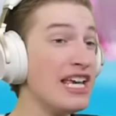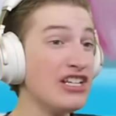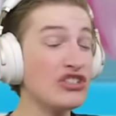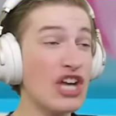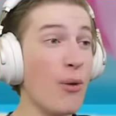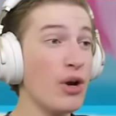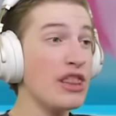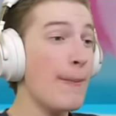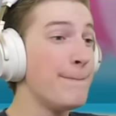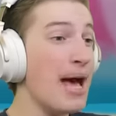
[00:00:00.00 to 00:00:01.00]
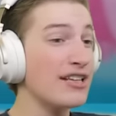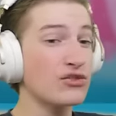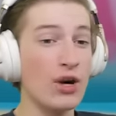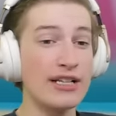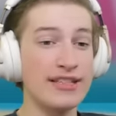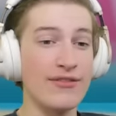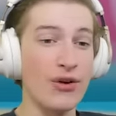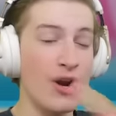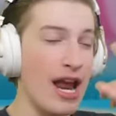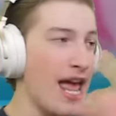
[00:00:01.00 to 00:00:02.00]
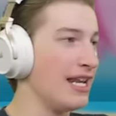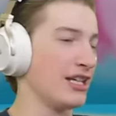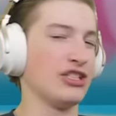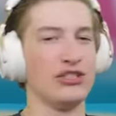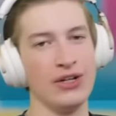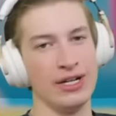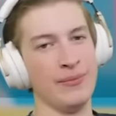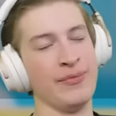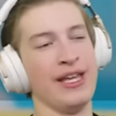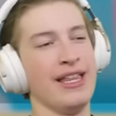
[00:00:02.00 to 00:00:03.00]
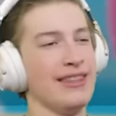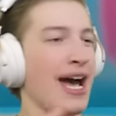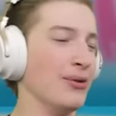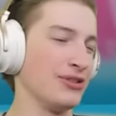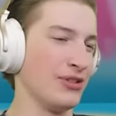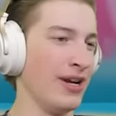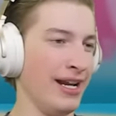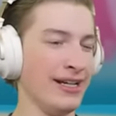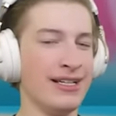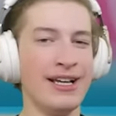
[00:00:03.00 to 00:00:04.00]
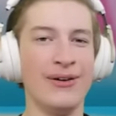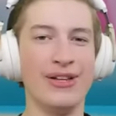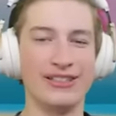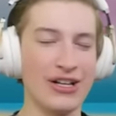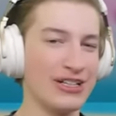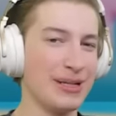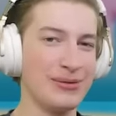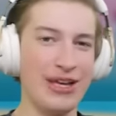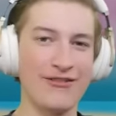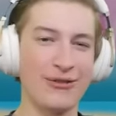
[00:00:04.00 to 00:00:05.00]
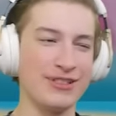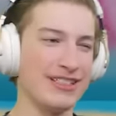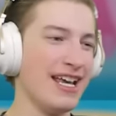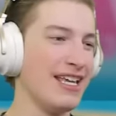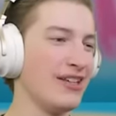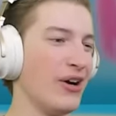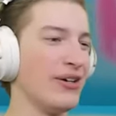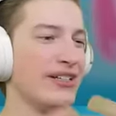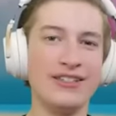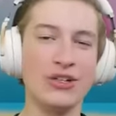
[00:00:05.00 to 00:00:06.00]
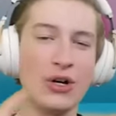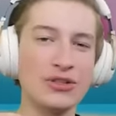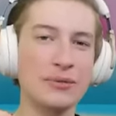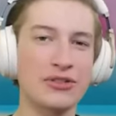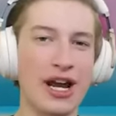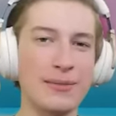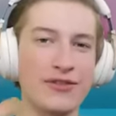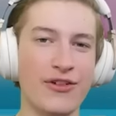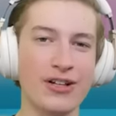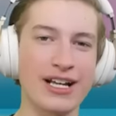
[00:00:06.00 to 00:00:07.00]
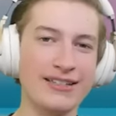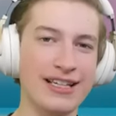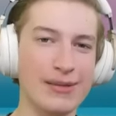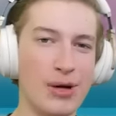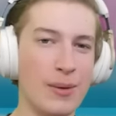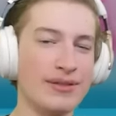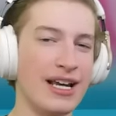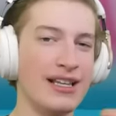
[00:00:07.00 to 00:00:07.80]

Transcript: He just got one of the best runs ever in extreme. That was great. That's all the clips we have for today, though. So go subscribe to Fall Guys Daily Moments.